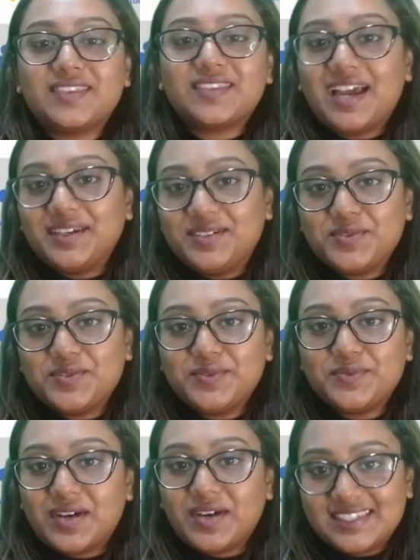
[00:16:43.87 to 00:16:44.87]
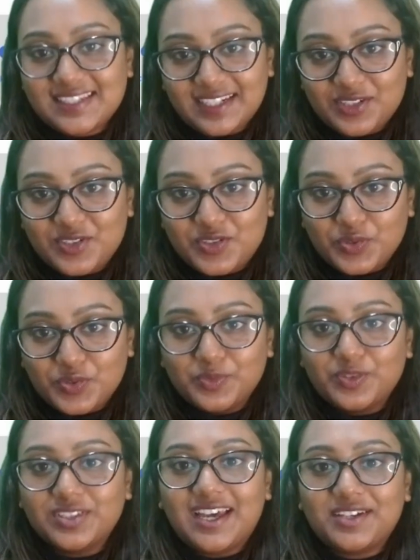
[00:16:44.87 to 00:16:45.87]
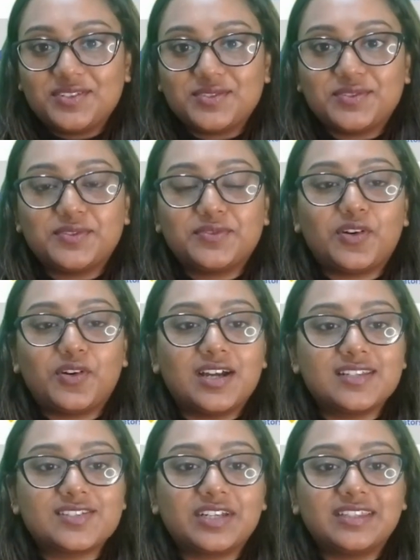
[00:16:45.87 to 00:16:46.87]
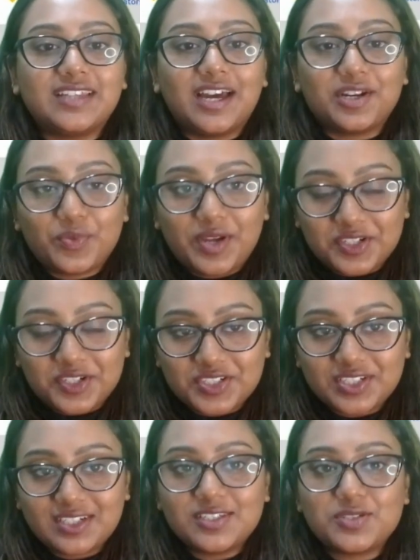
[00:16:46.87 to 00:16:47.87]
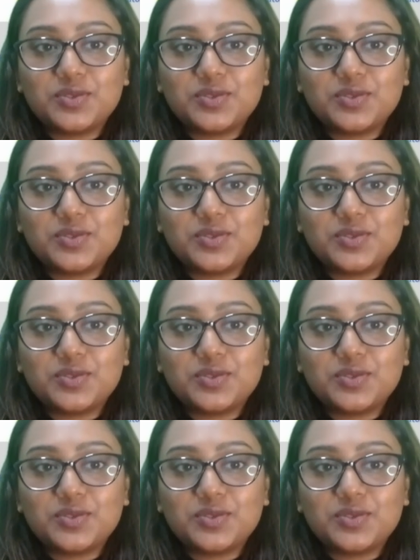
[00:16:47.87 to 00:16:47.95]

Thank you once again, Joel. Thank you for answering that question.